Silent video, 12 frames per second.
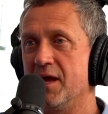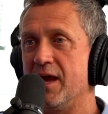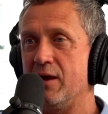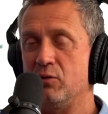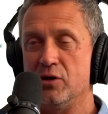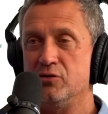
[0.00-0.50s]

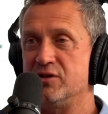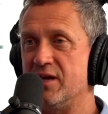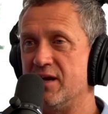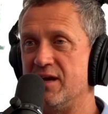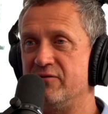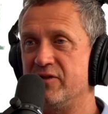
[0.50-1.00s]
He'll lose
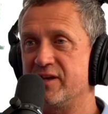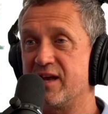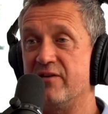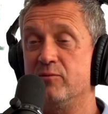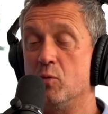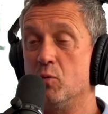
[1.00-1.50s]
it. Either the
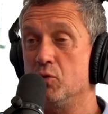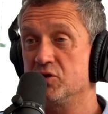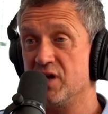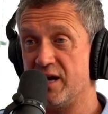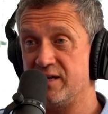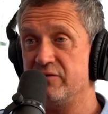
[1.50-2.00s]
government will
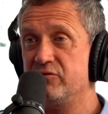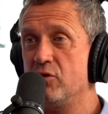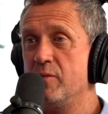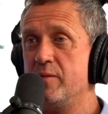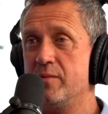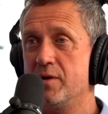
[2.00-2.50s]
take it
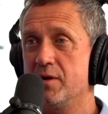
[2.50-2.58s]
from him,